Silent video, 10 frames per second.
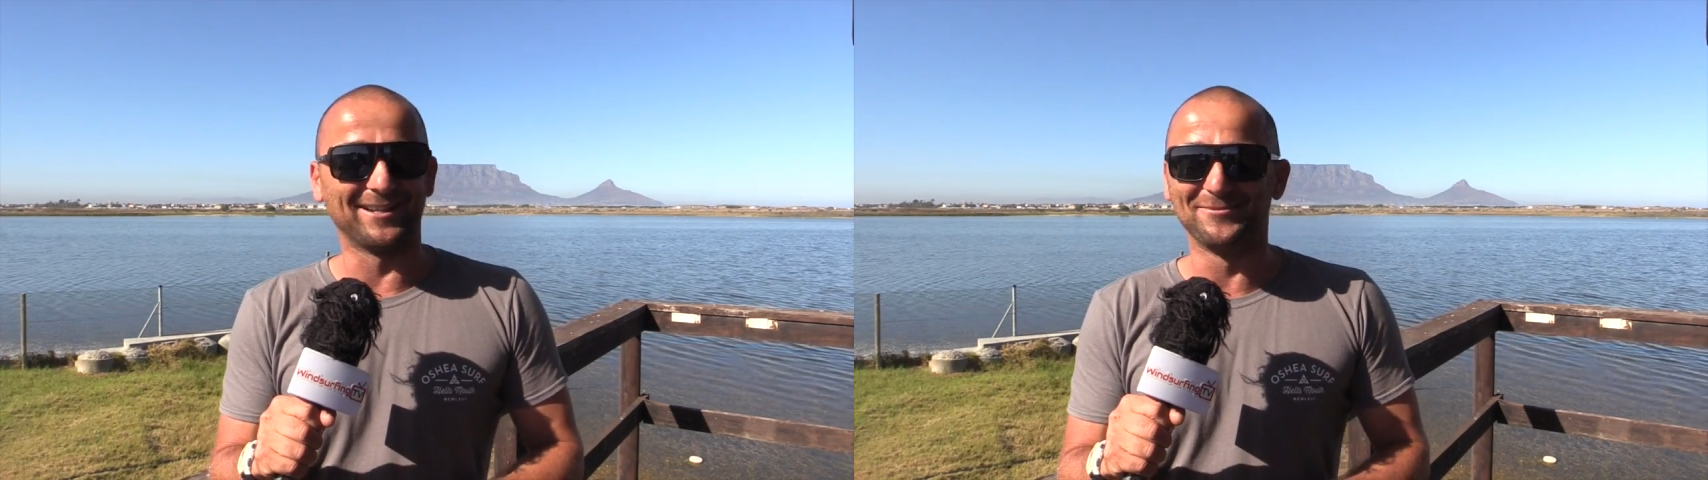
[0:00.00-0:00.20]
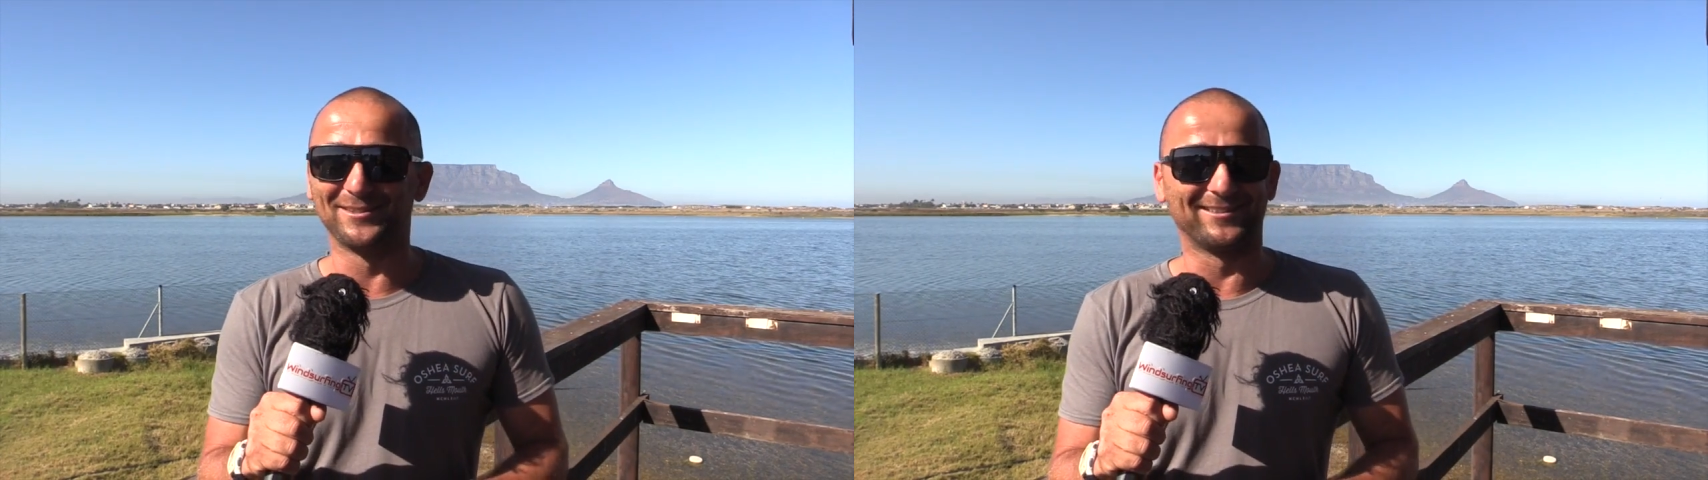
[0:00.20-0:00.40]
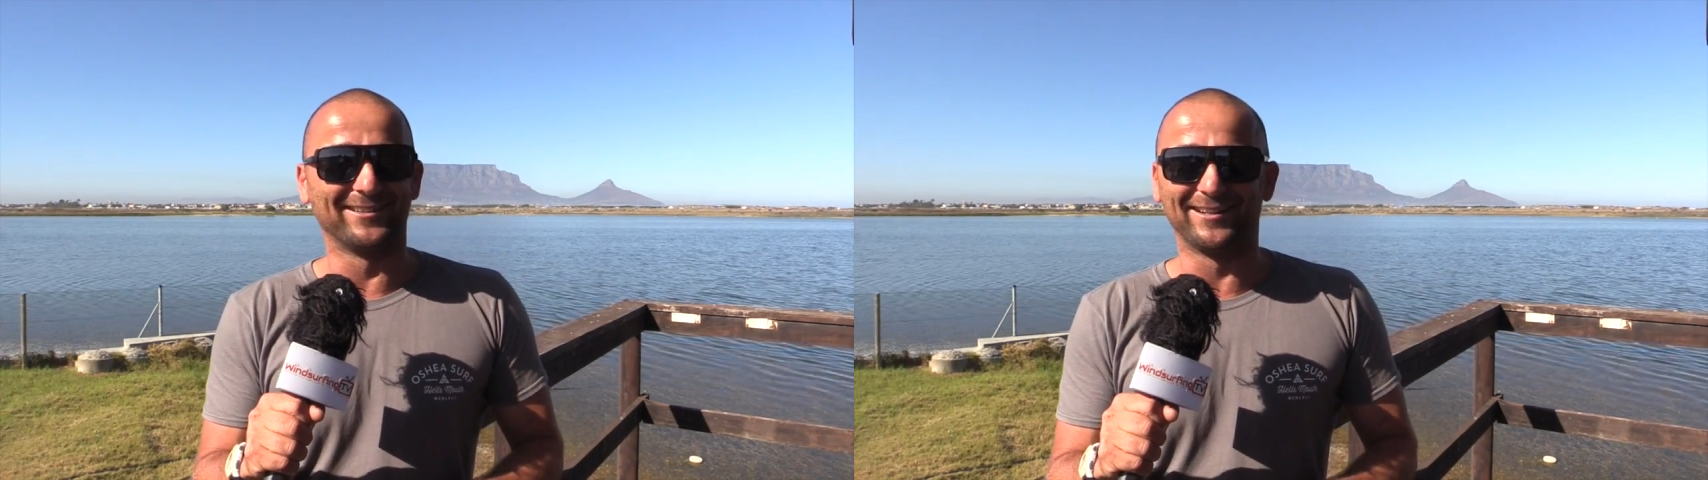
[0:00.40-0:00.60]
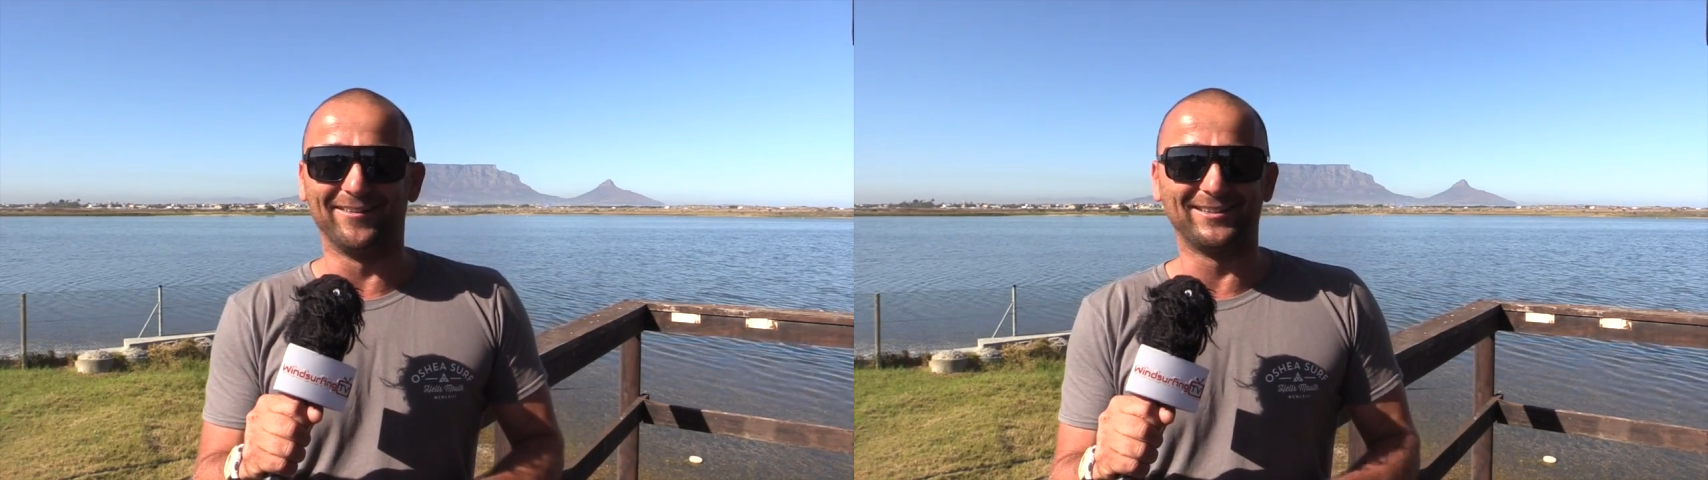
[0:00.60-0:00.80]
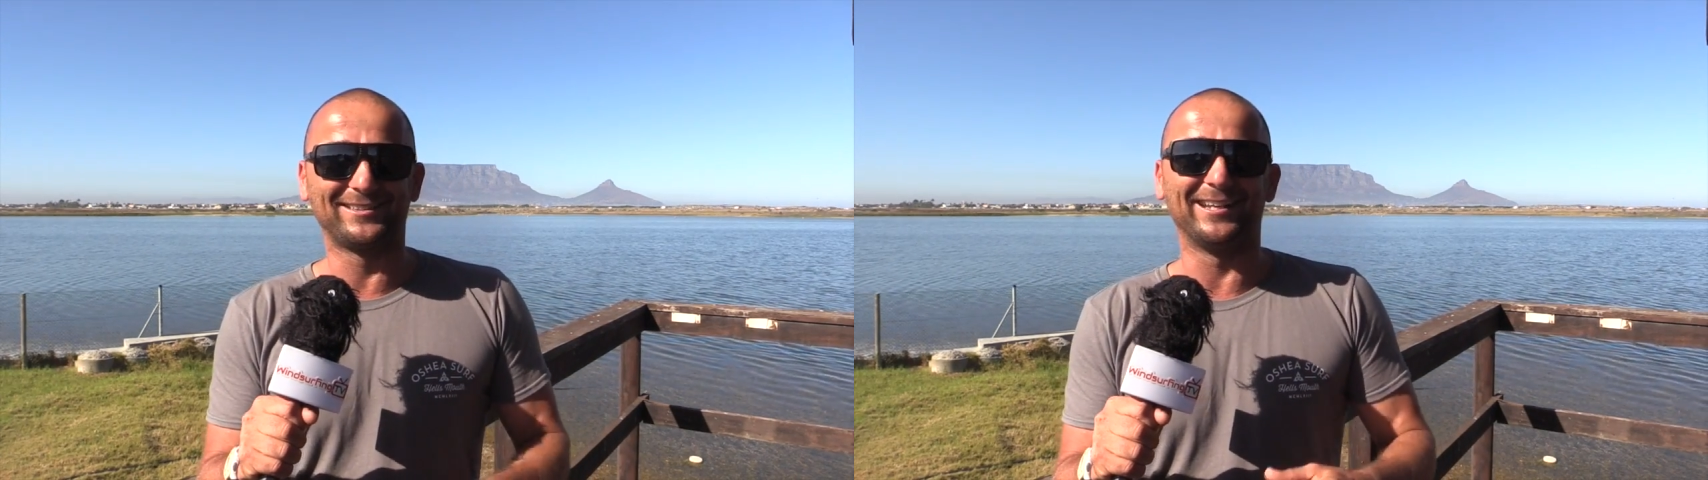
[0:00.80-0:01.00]
I'm just looking at
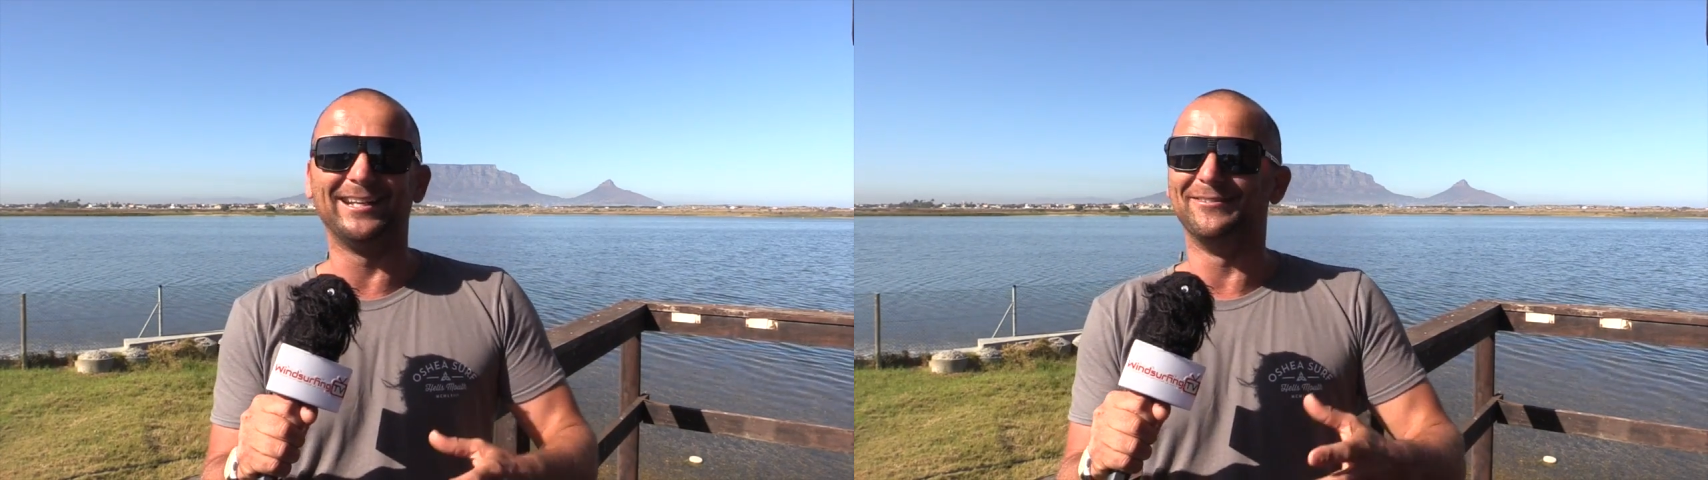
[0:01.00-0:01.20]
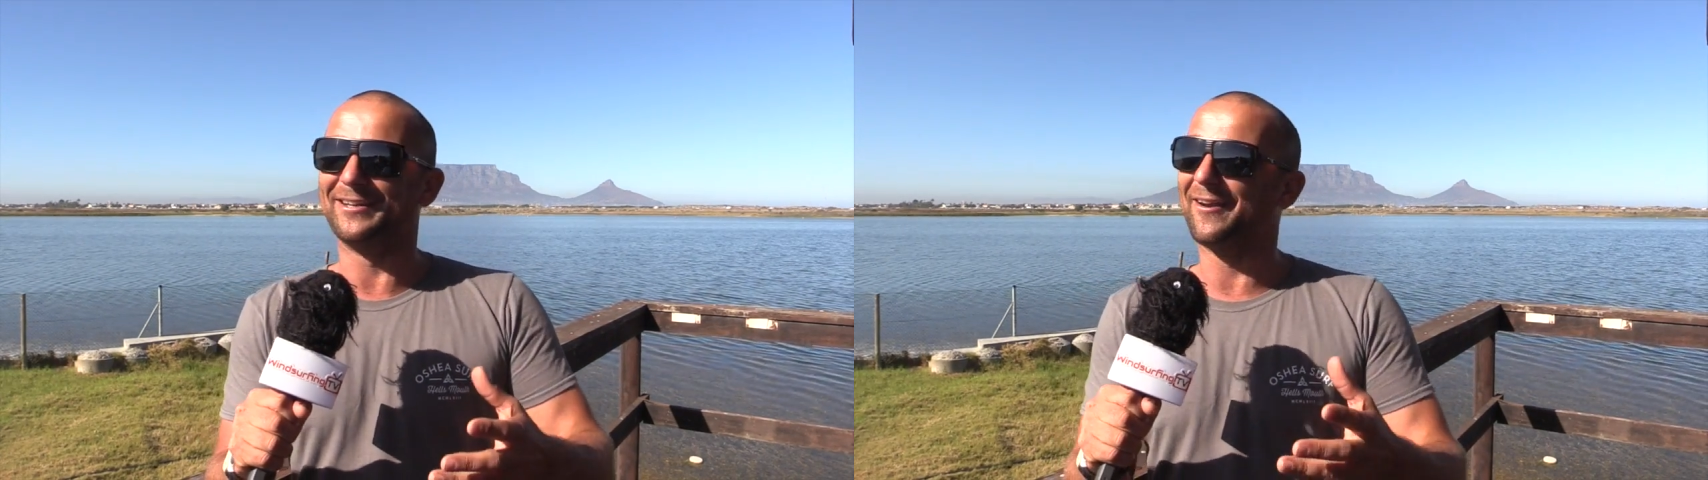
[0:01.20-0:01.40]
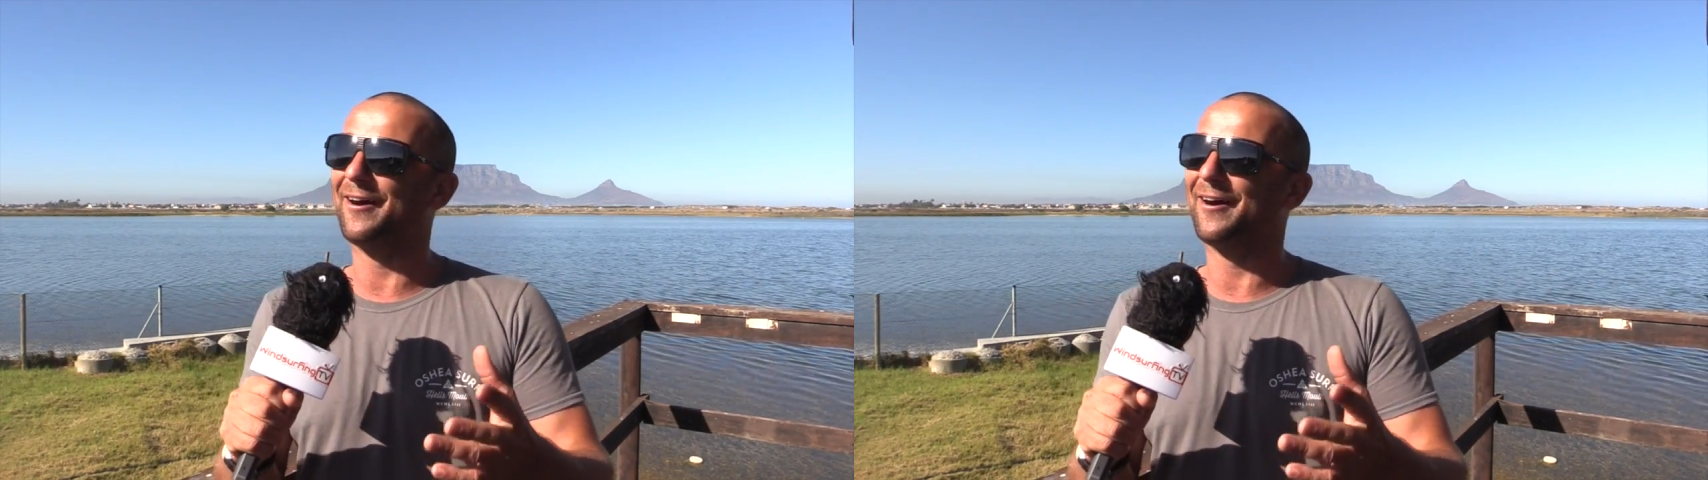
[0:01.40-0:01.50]
the scenery going,